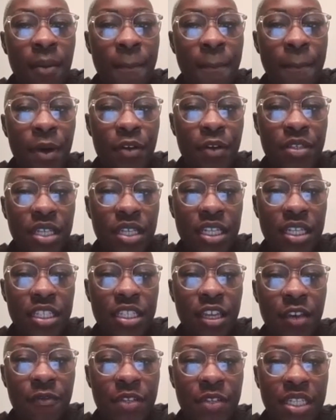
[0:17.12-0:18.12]
Both studies
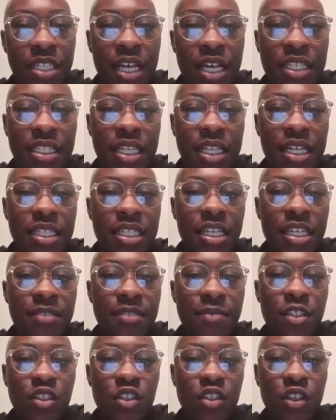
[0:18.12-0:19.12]
emphasize that
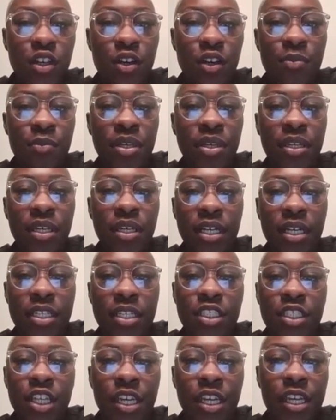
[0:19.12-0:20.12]
assessment should go beyond
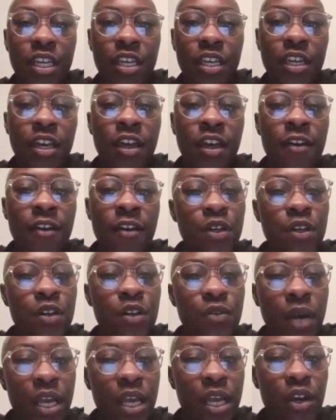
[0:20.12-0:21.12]
checking
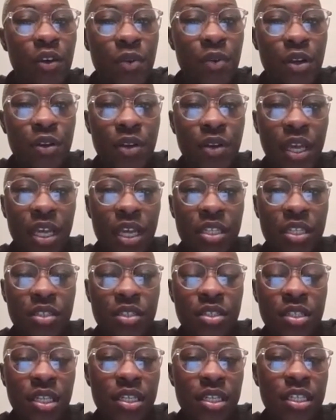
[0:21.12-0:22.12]
for right or wrong
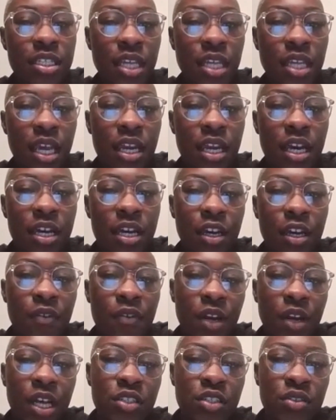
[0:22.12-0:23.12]
answers and instead
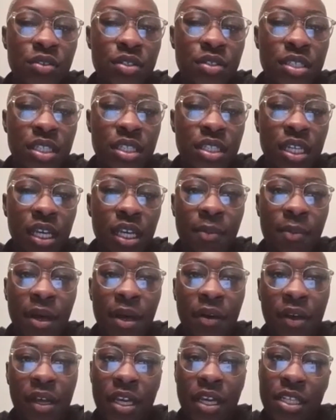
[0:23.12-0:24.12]
uncover how students think
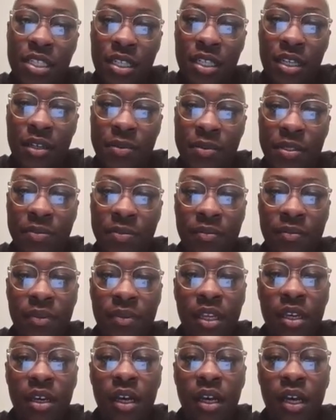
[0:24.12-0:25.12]
about concepts.
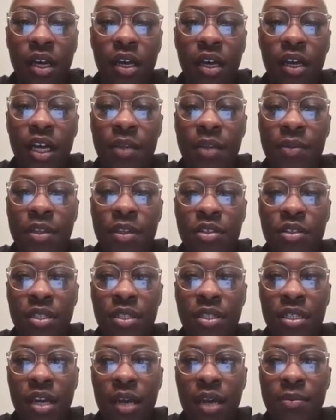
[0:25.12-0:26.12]
The two
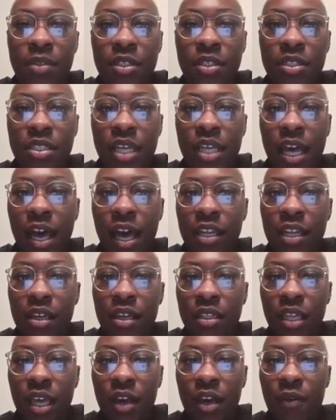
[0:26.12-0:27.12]
chapters that I
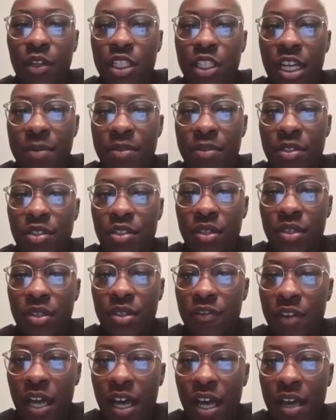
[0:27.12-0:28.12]
looked at were chapter
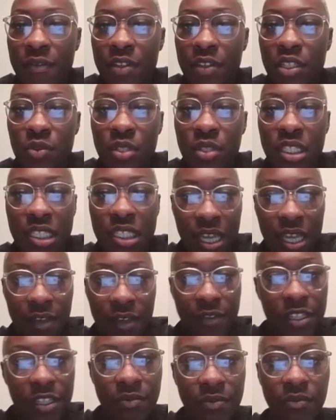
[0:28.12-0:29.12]
25 and
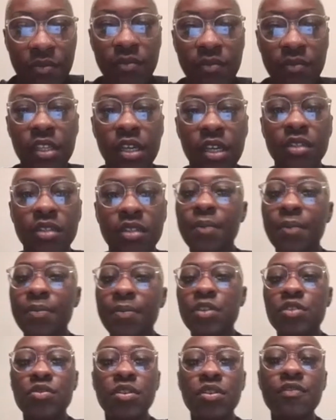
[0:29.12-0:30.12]
27.
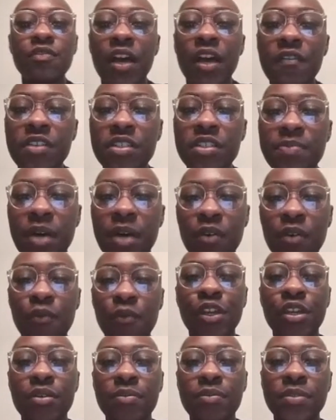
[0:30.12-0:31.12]
Chapter 25 was by
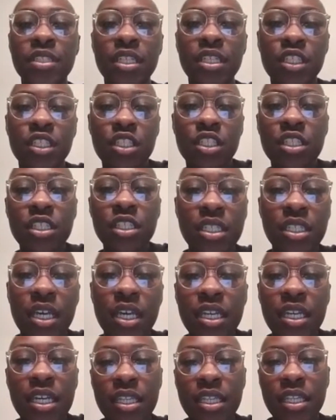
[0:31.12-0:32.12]
Williams, and she
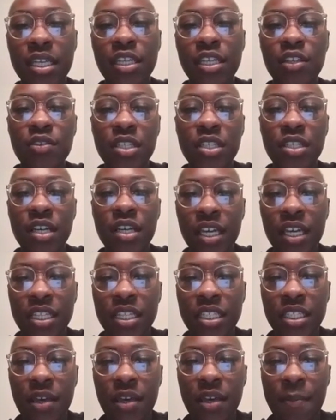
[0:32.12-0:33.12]
studied the use of
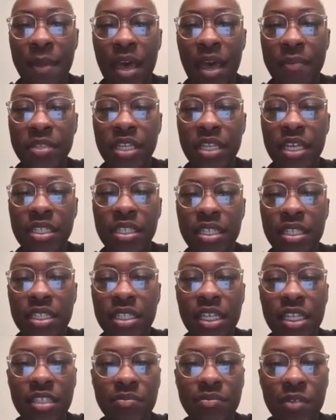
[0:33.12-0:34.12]
concept maps as an
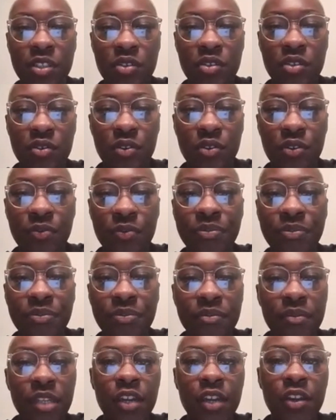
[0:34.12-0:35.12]
assessment tool.
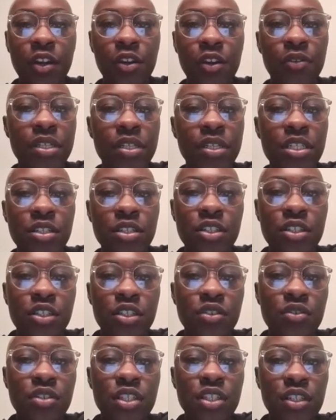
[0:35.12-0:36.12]
In her research,
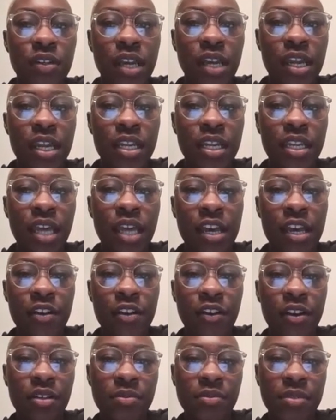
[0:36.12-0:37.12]
students created
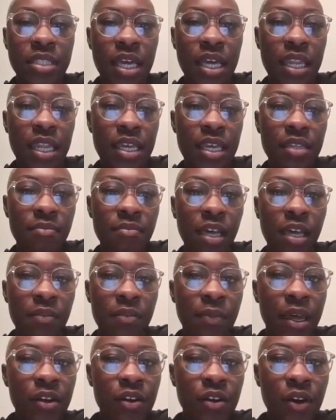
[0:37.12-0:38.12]
diagrams that linked
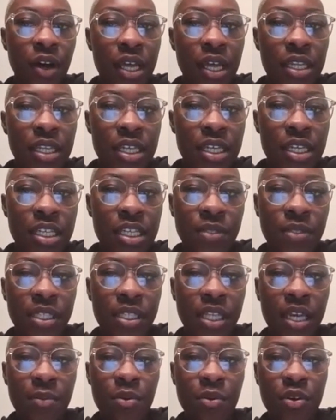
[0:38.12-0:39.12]
mathematical ideas with
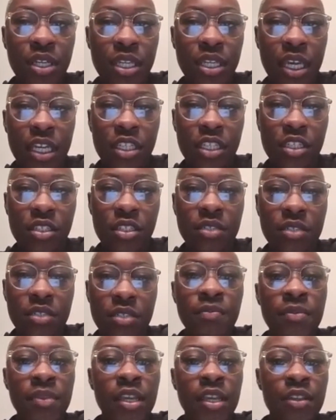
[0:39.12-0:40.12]
labeled connections.
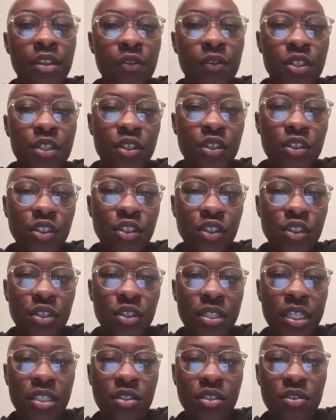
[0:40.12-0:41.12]
The results
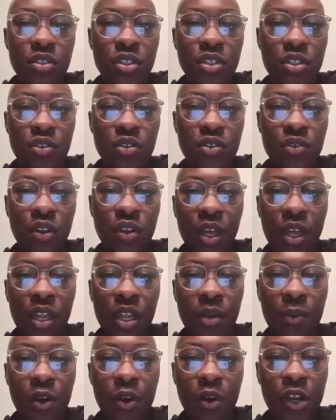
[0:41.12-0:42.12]
showed that students who
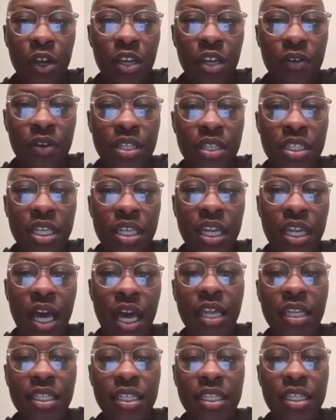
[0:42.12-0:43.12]
developed coherent and
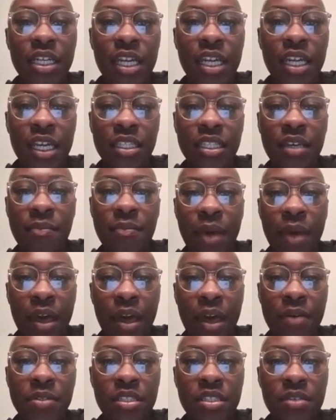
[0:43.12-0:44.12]
highly connected
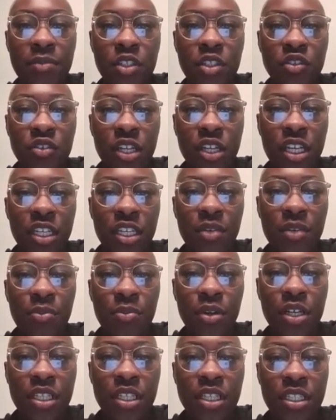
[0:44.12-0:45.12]
maps demonstrated
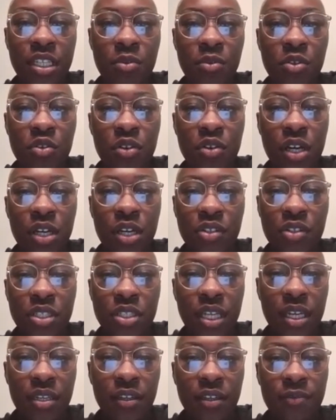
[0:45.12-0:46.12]
deeper conceptual
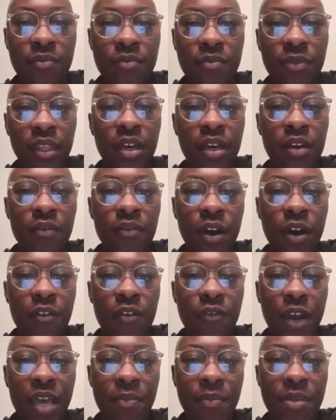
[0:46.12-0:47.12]
understanding, while
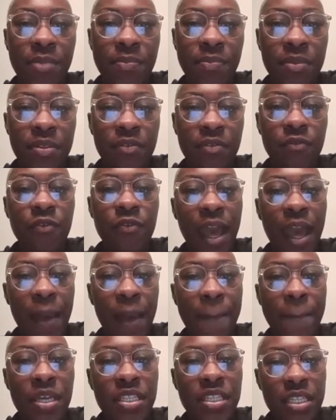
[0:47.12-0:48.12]

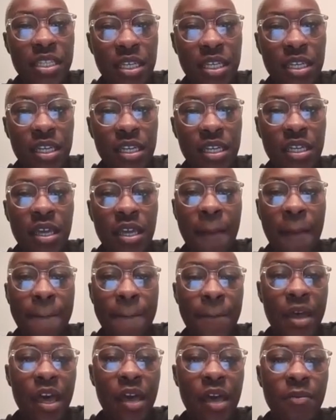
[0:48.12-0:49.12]
fragmented
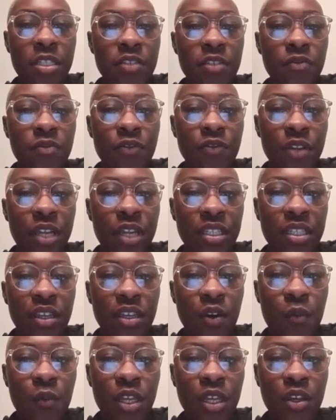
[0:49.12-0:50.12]
maps
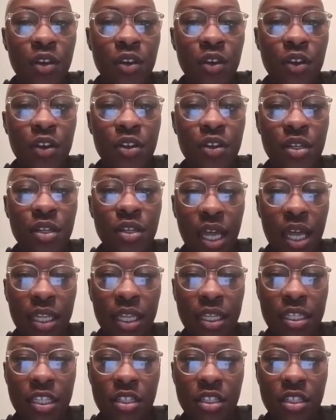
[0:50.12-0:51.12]
reflected weaker
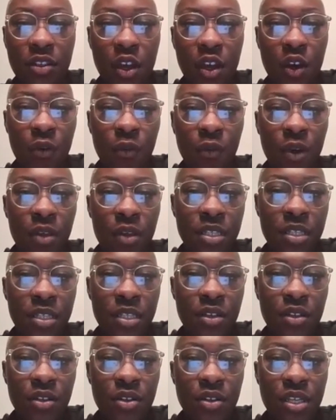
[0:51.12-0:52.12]
knowledge. Williams
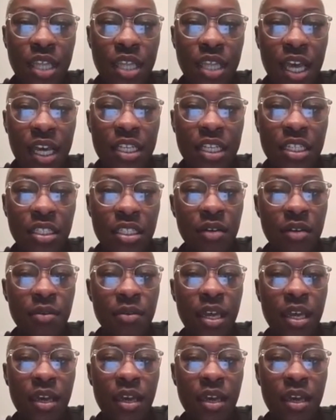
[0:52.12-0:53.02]
concluded that concept